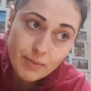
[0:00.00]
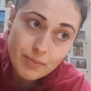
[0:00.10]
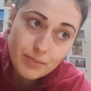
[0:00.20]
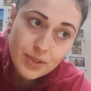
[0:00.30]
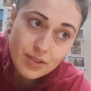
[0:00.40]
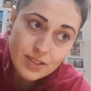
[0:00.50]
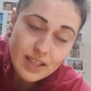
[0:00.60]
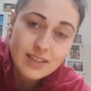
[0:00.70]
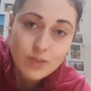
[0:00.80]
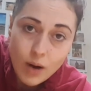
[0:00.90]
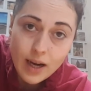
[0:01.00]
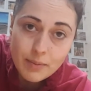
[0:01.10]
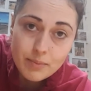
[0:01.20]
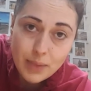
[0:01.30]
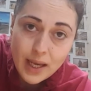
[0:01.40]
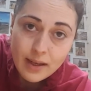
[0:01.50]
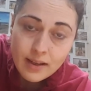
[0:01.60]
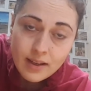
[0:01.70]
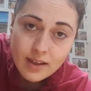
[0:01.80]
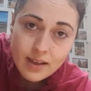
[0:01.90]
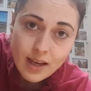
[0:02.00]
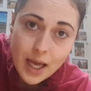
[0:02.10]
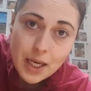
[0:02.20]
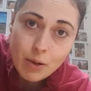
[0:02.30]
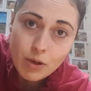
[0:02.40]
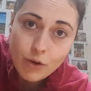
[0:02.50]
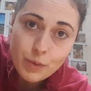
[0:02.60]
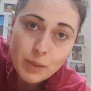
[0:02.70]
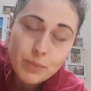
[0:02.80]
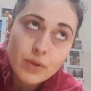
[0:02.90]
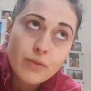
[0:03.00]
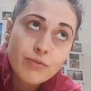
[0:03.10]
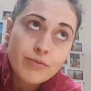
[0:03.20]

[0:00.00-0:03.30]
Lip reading: because it is quite big. I know a lot of people have